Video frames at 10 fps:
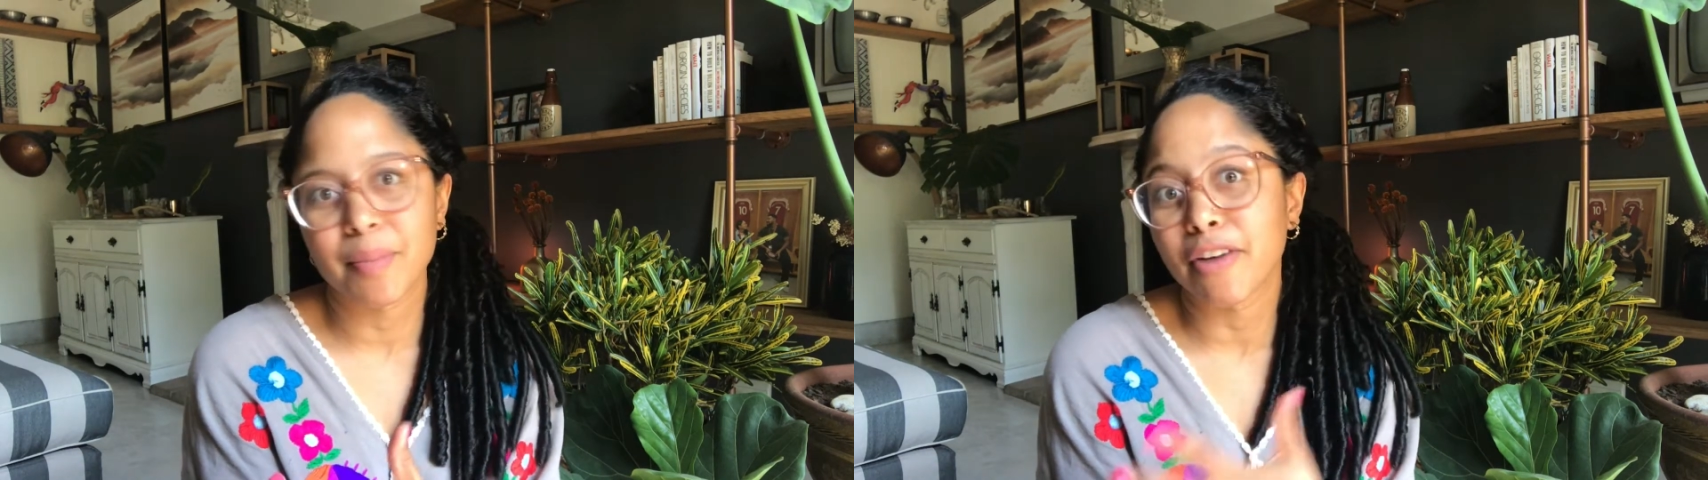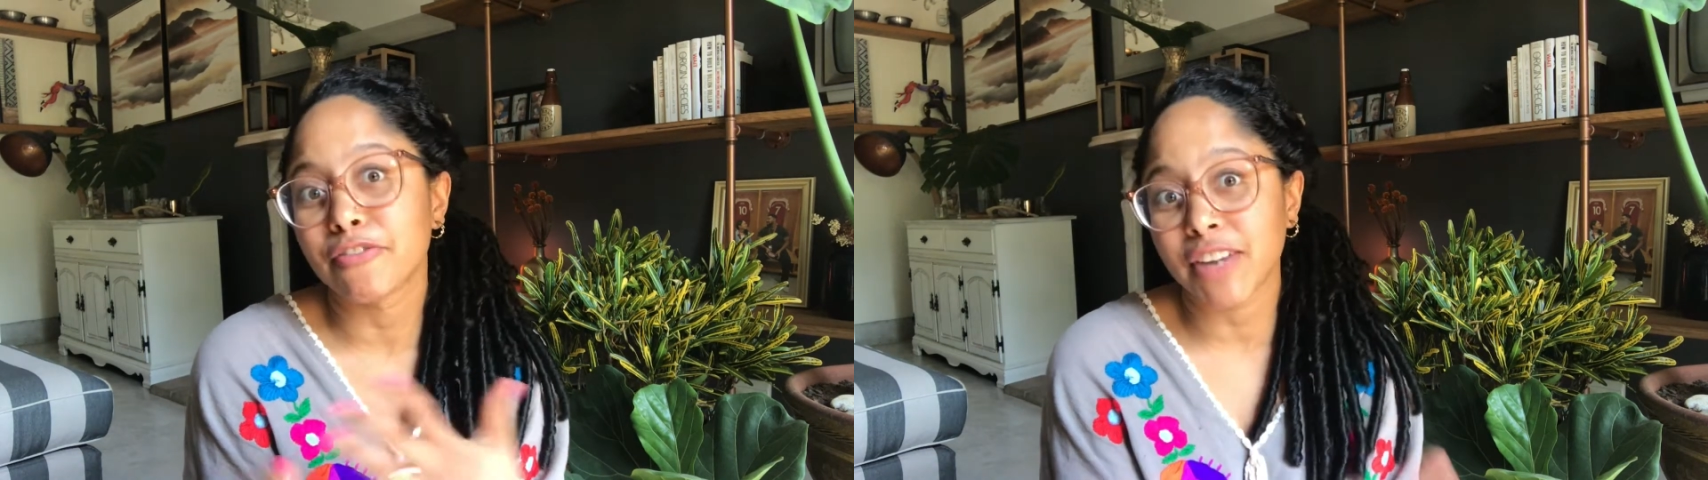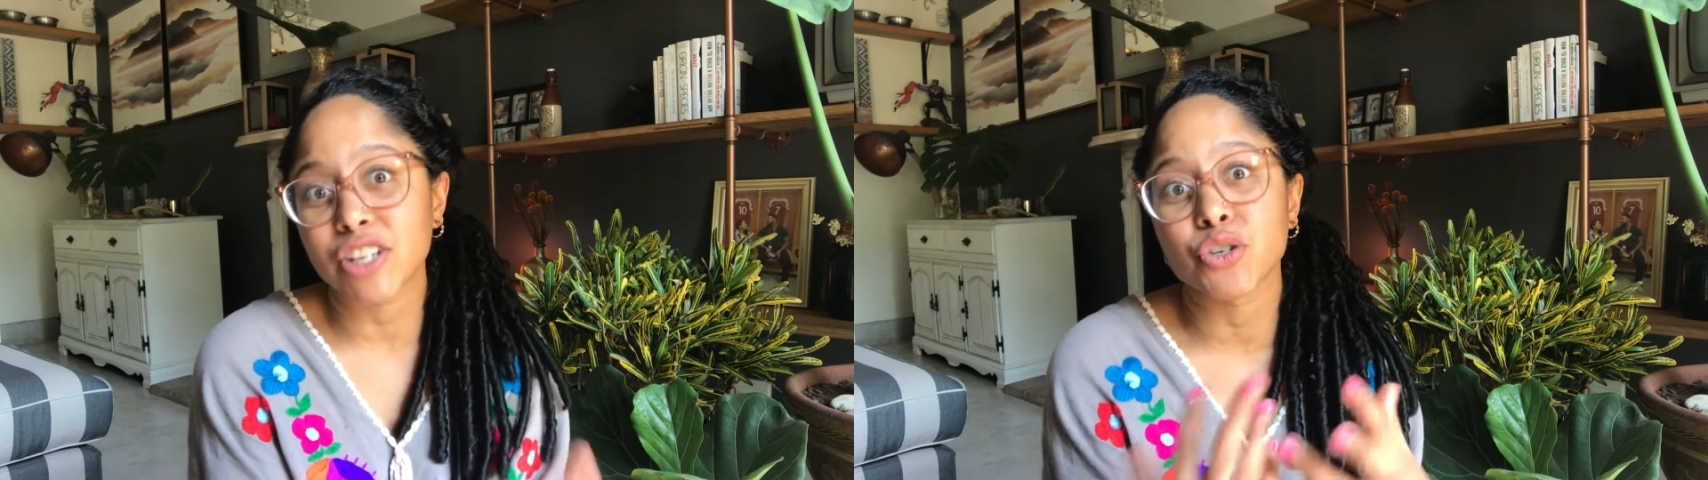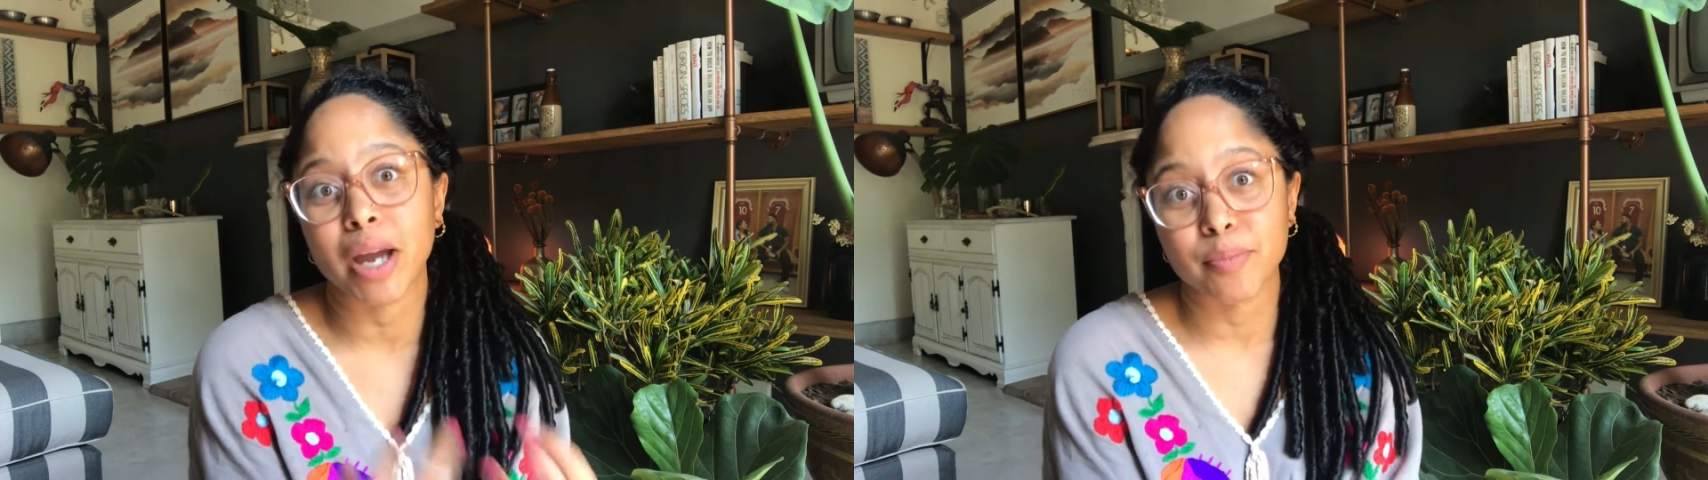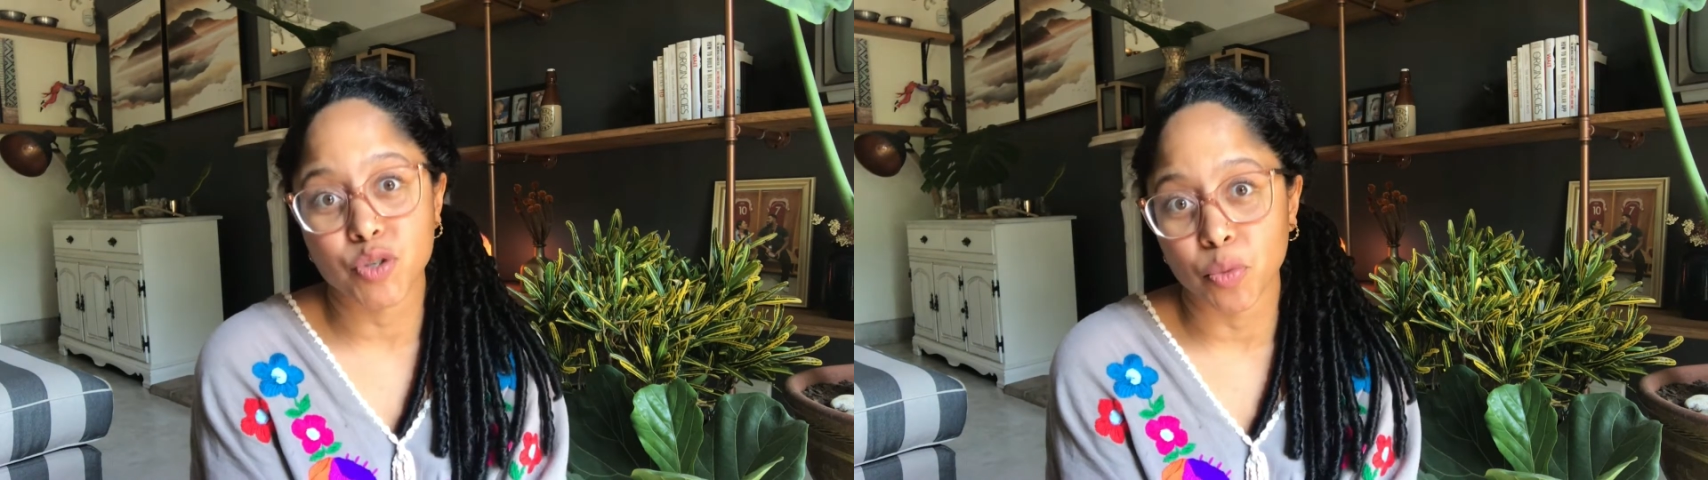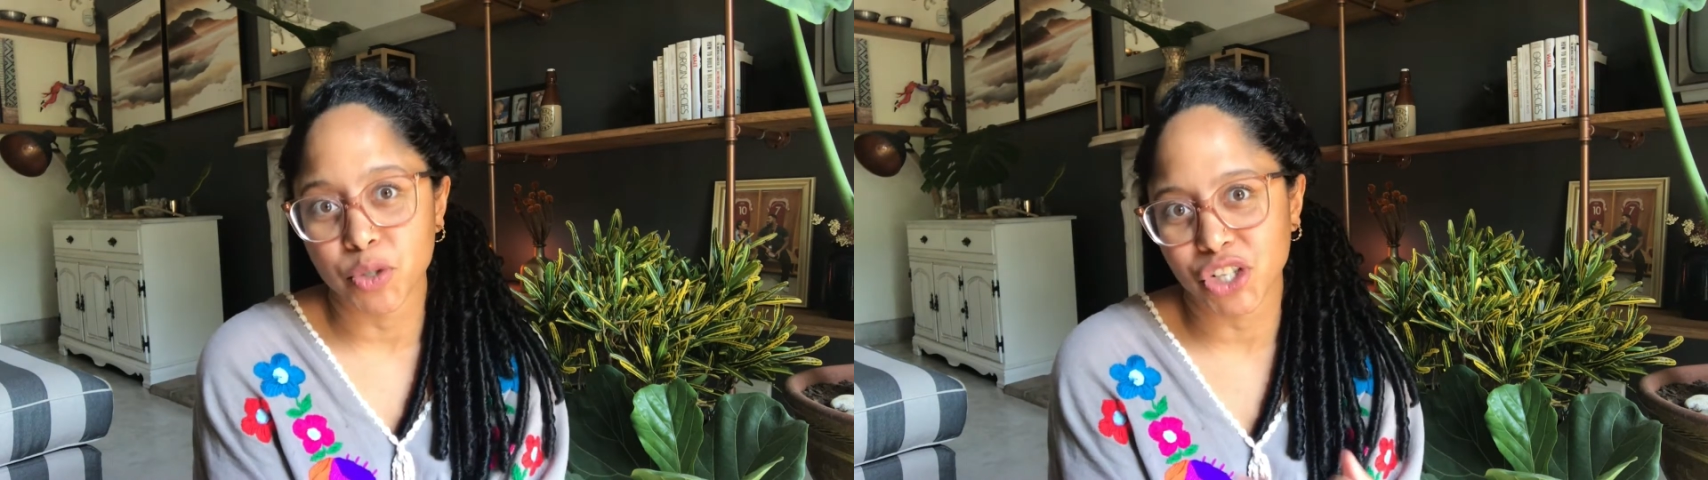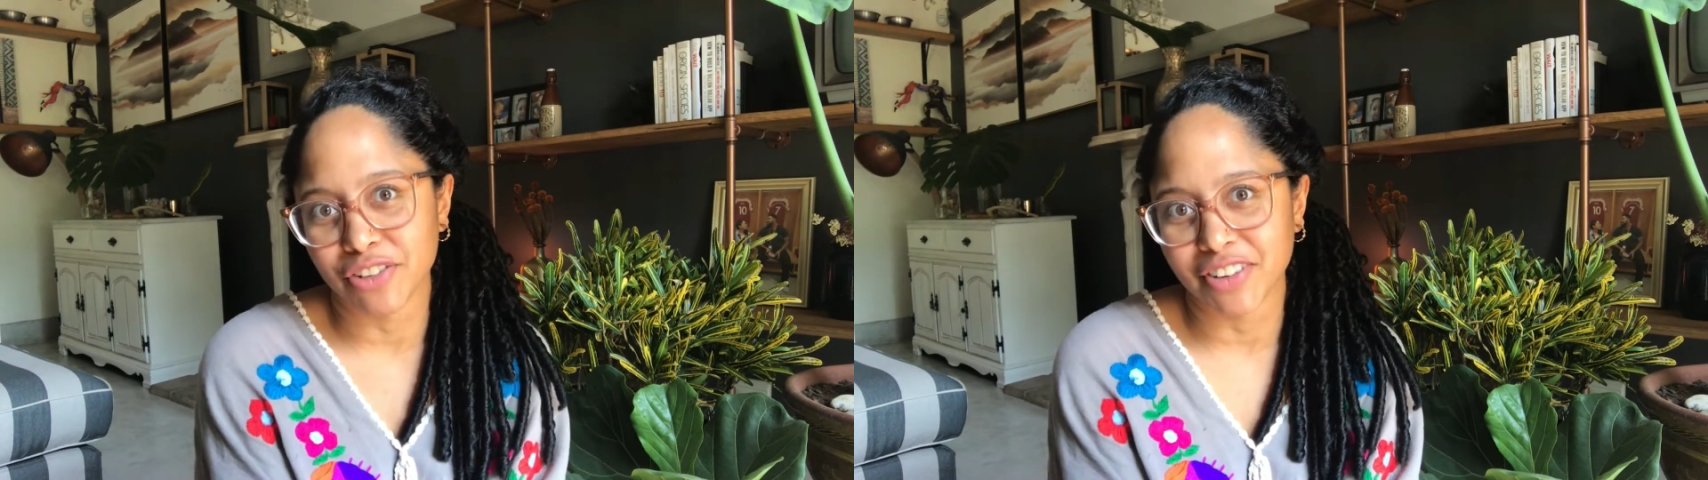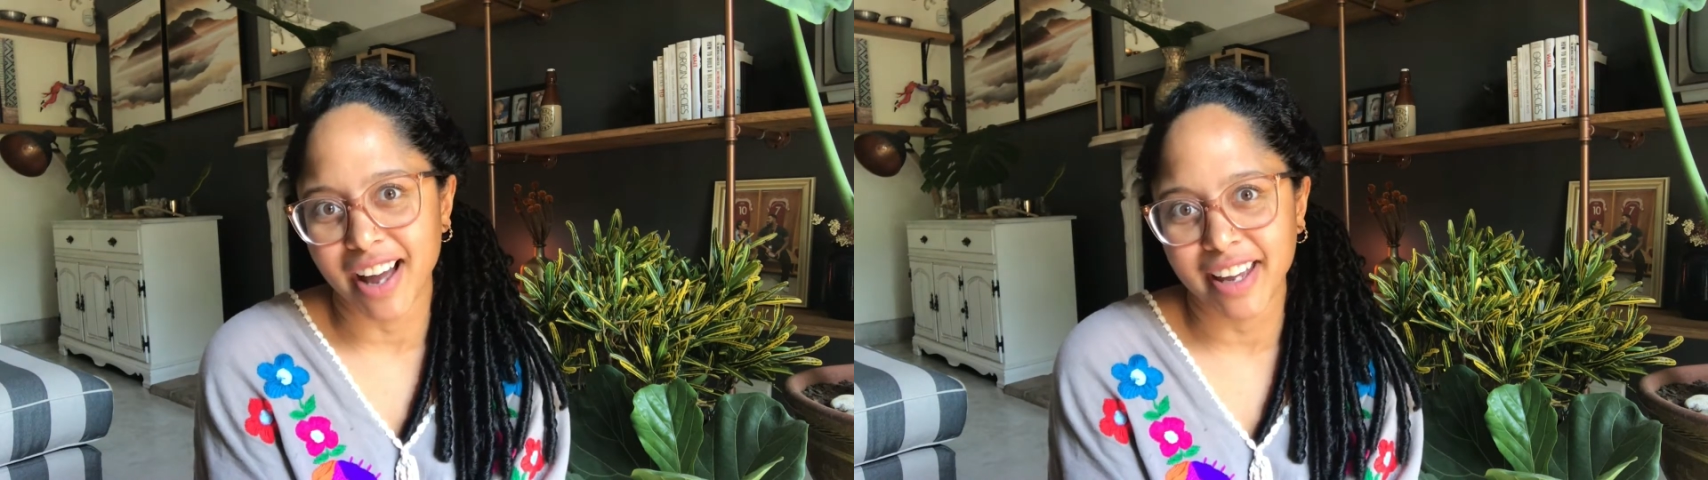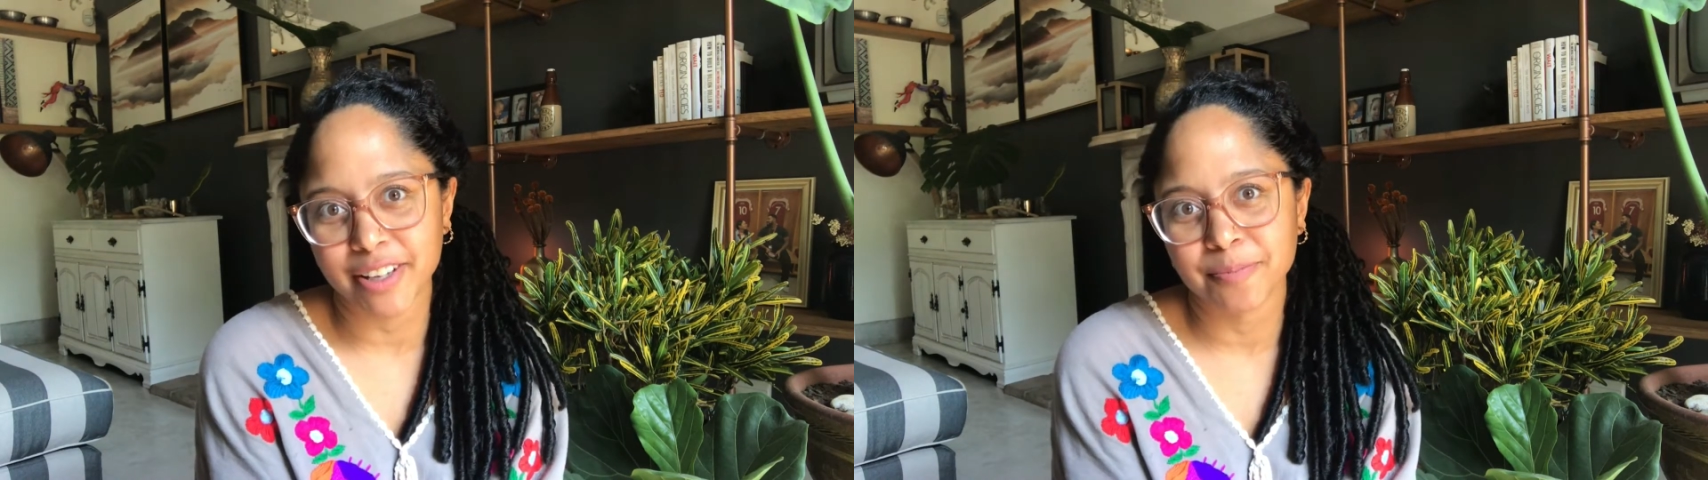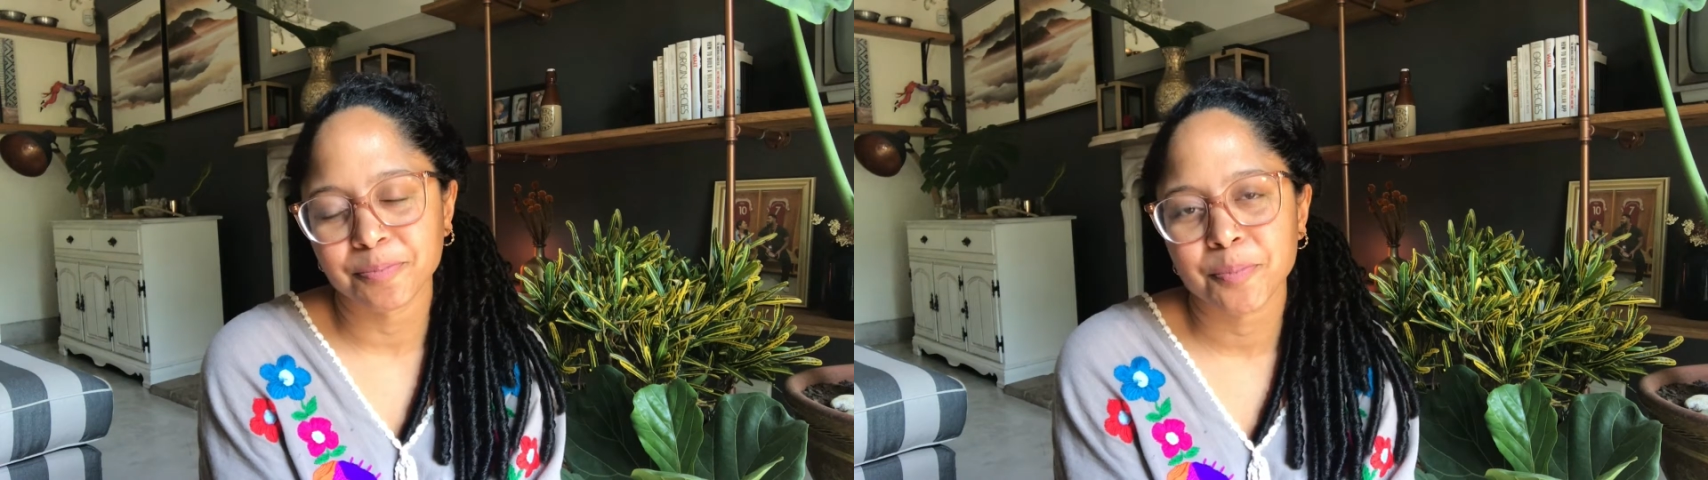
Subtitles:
affect your absorption of iron.